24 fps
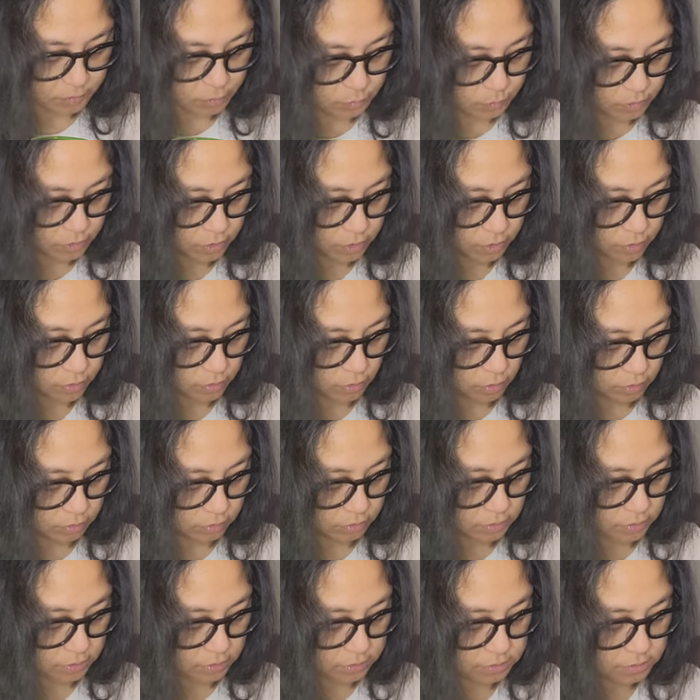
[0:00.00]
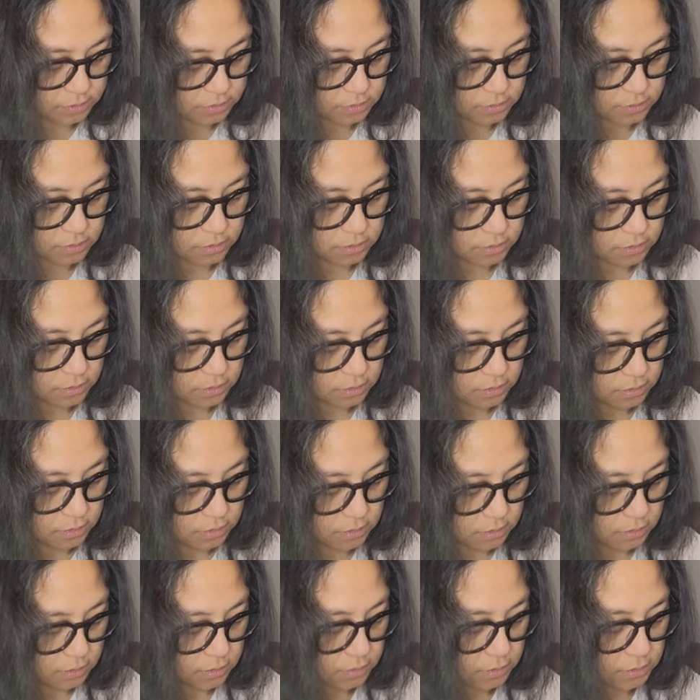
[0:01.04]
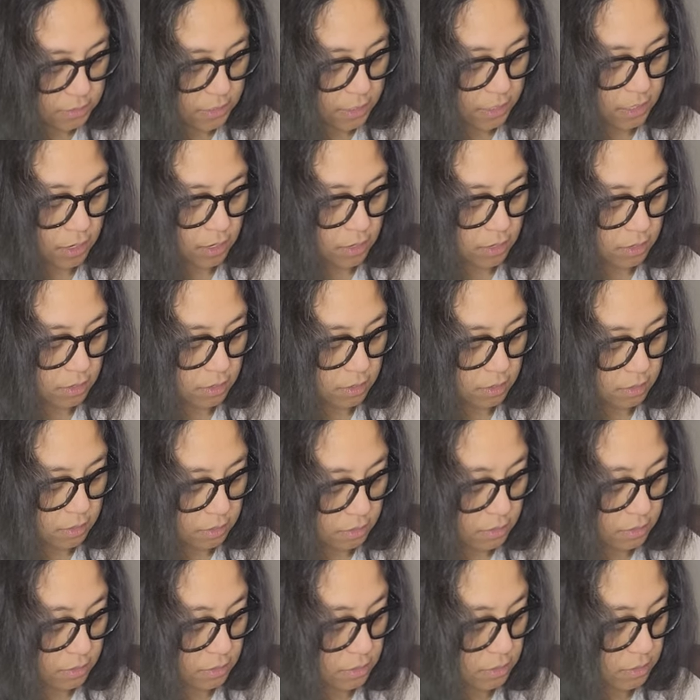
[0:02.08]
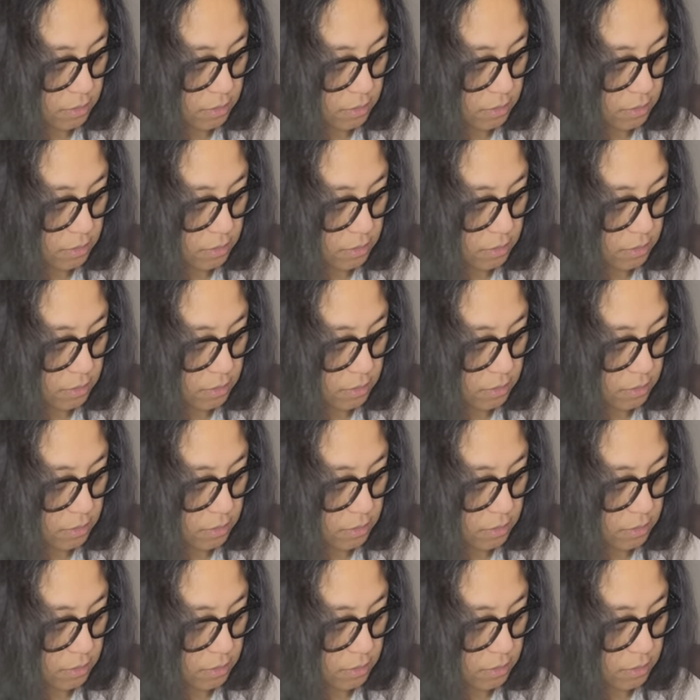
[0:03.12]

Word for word: what do you call this? They are